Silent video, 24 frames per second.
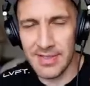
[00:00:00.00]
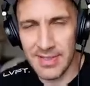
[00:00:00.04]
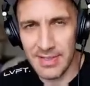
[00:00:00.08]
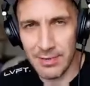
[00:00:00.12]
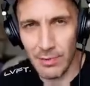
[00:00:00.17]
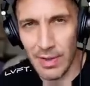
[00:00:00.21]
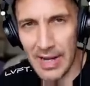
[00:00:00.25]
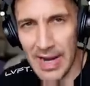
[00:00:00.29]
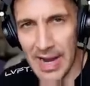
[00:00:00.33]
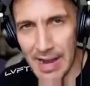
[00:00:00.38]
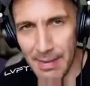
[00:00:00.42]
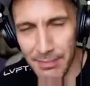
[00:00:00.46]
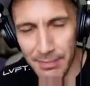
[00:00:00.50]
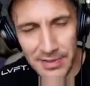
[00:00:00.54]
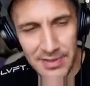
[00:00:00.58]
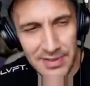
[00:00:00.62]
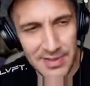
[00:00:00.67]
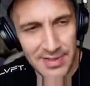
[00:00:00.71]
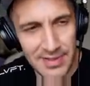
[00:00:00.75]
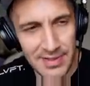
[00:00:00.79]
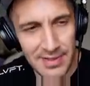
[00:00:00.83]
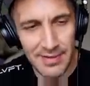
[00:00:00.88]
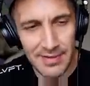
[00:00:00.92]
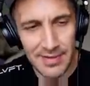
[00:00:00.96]
this is what
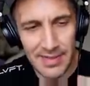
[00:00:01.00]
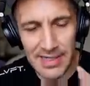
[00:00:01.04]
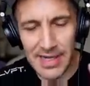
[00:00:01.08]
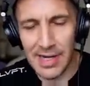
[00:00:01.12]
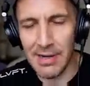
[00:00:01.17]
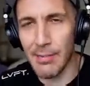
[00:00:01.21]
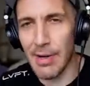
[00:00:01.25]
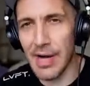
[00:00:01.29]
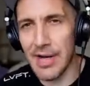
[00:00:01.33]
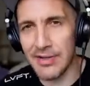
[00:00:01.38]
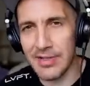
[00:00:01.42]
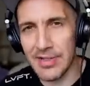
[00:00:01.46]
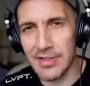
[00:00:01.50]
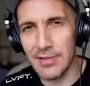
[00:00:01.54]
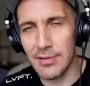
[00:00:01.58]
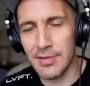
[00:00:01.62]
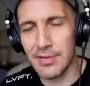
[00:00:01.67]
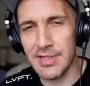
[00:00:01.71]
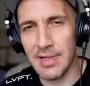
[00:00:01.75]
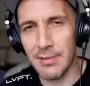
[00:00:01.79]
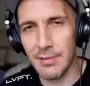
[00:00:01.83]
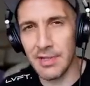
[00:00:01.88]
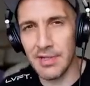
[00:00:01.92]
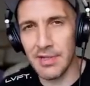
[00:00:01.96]
happens. They come out, they do
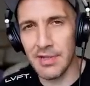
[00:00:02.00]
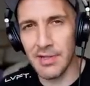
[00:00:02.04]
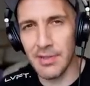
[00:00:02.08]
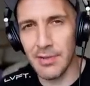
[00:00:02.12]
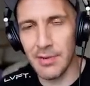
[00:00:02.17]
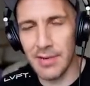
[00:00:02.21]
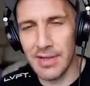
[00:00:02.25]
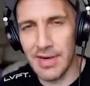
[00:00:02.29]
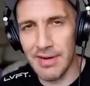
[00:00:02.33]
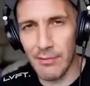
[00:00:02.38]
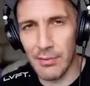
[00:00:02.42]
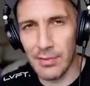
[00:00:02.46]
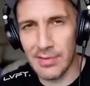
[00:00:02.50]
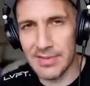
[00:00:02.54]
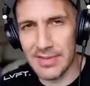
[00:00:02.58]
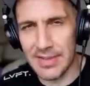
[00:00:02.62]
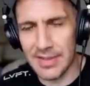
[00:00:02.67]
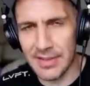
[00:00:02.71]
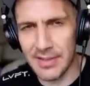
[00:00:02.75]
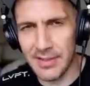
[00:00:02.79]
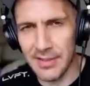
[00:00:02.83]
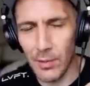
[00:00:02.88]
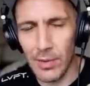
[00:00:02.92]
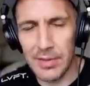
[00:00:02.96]
something new, and everyone's
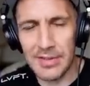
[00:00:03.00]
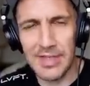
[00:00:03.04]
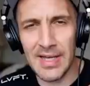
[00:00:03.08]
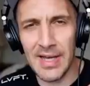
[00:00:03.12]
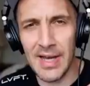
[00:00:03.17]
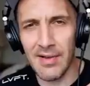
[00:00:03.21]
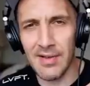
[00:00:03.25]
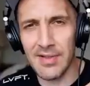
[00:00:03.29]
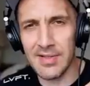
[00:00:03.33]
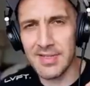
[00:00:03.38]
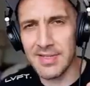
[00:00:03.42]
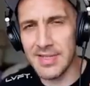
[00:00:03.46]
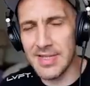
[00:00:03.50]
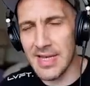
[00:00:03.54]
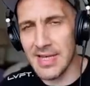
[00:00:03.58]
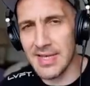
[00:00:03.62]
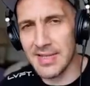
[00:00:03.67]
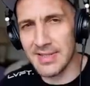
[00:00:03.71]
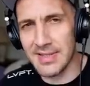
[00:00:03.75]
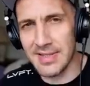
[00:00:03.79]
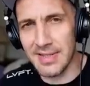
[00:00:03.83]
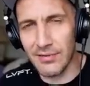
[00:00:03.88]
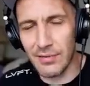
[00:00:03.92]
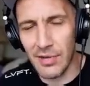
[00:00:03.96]
like, what the hell is
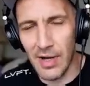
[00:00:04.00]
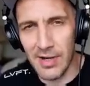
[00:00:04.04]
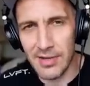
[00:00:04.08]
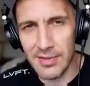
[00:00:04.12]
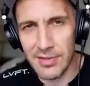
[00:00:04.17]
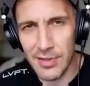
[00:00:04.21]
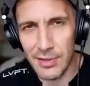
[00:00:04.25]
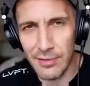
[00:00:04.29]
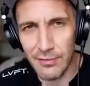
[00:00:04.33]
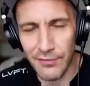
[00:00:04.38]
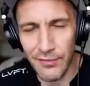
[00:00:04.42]
this? They've gone too